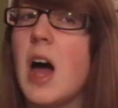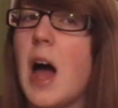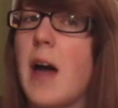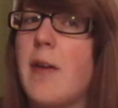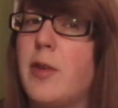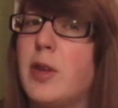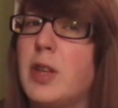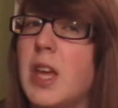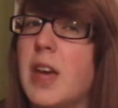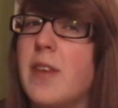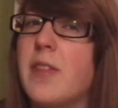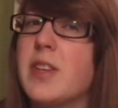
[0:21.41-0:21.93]
I've
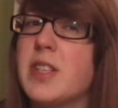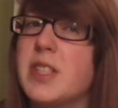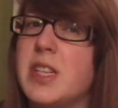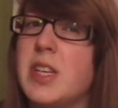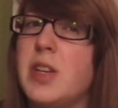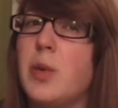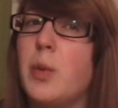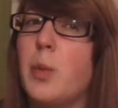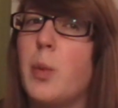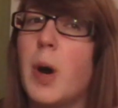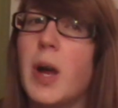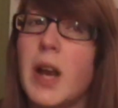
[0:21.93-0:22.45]
only ever
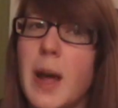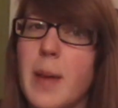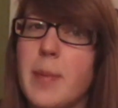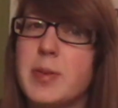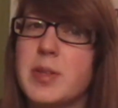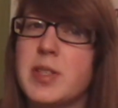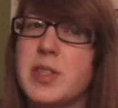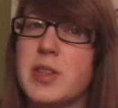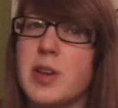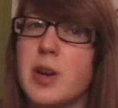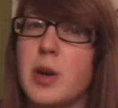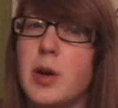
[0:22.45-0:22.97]
seen one
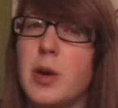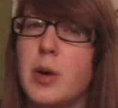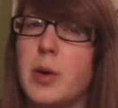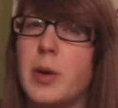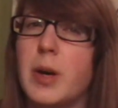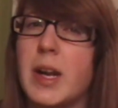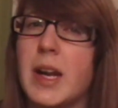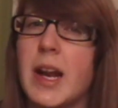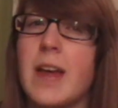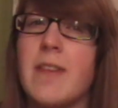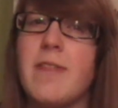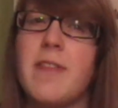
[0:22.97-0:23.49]
episode,
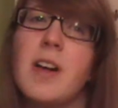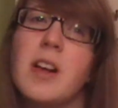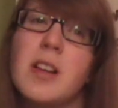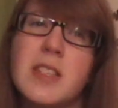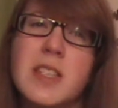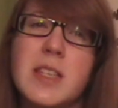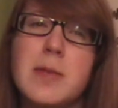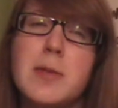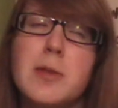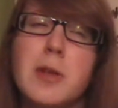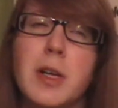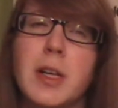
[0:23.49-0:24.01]
and I fell
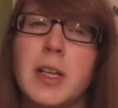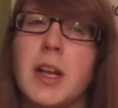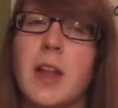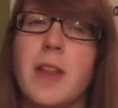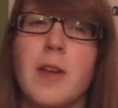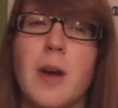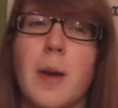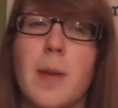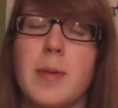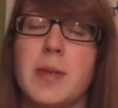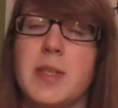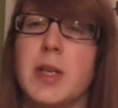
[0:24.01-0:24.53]
asleep during another
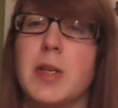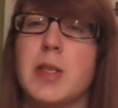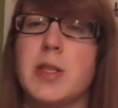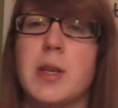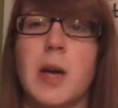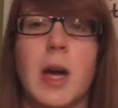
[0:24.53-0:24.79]
episode,